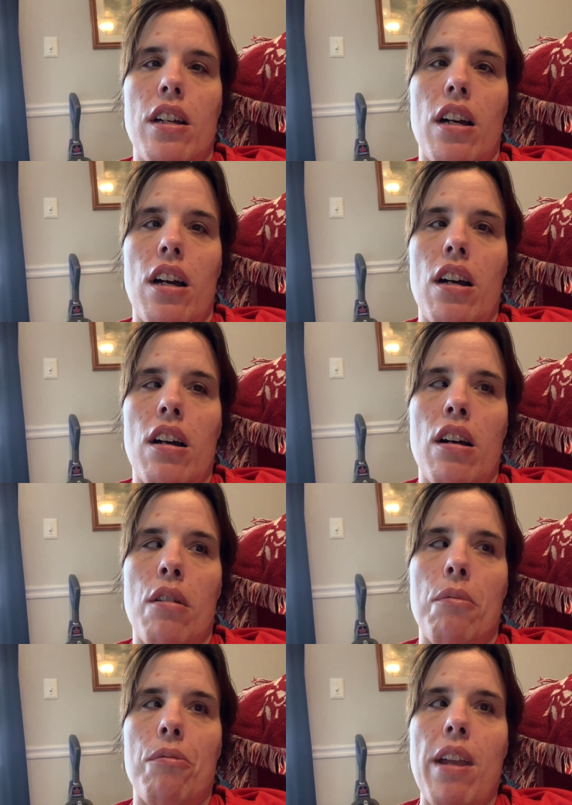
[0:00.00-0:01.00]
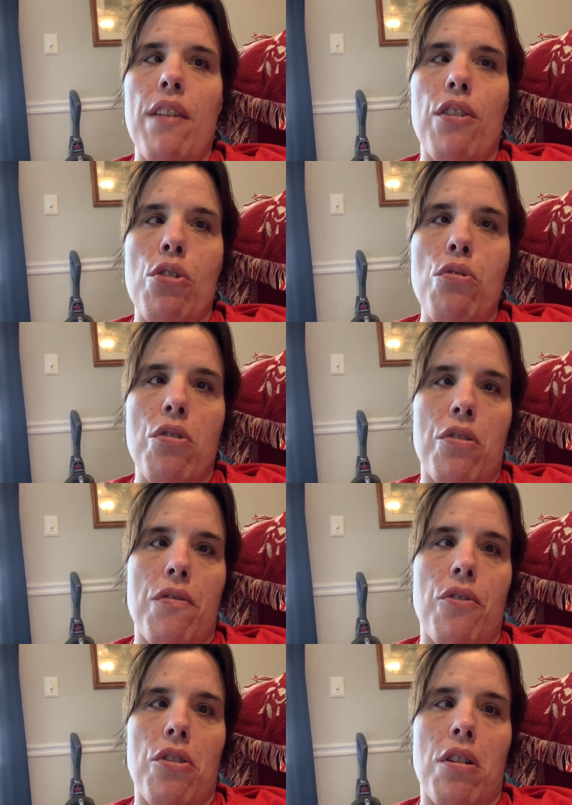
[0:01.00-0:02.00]
we have a
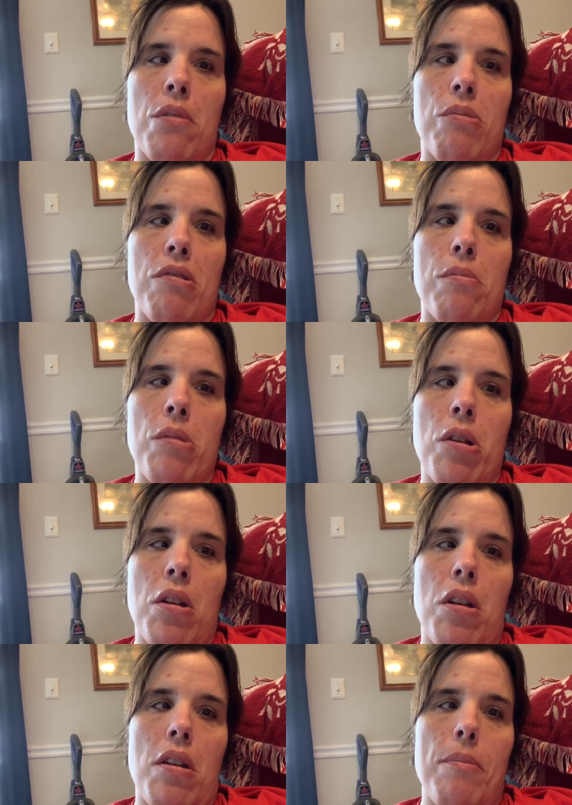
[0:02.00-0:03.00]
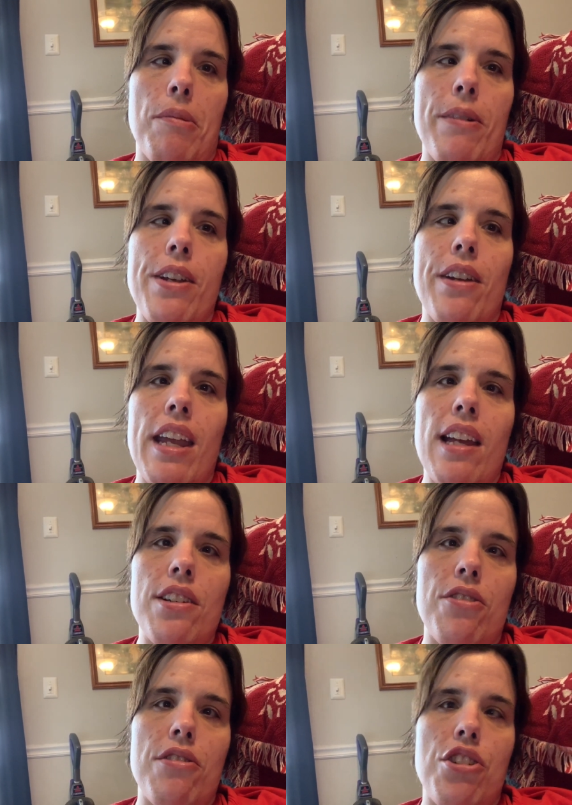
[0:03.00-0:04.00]
corner for our broom, but what you
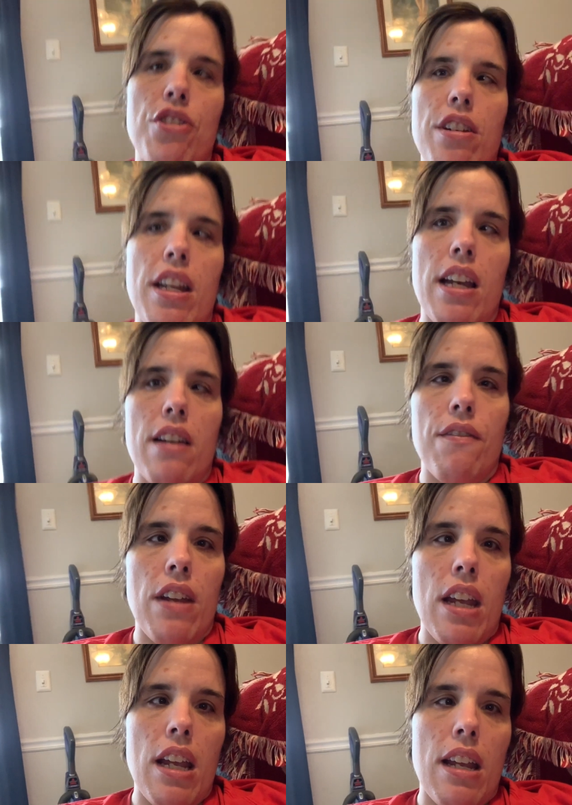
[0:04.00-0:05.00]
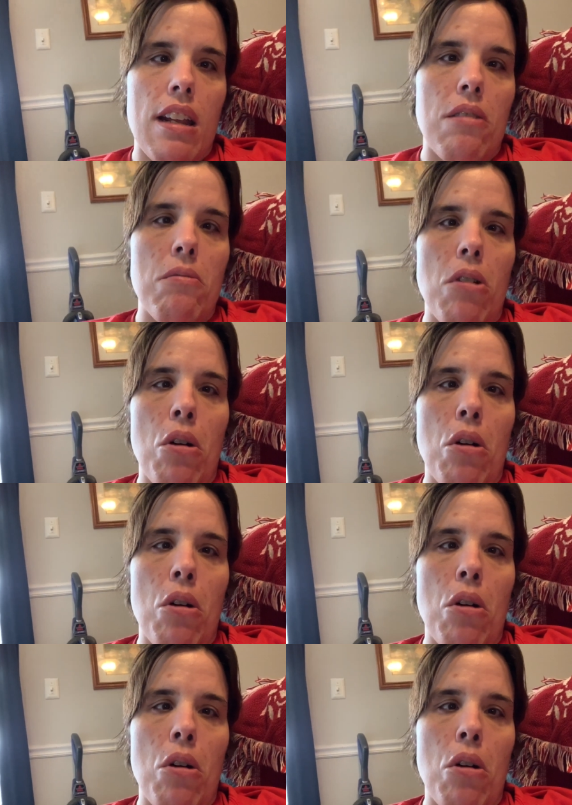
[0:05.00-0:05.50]
can do is you can have a wall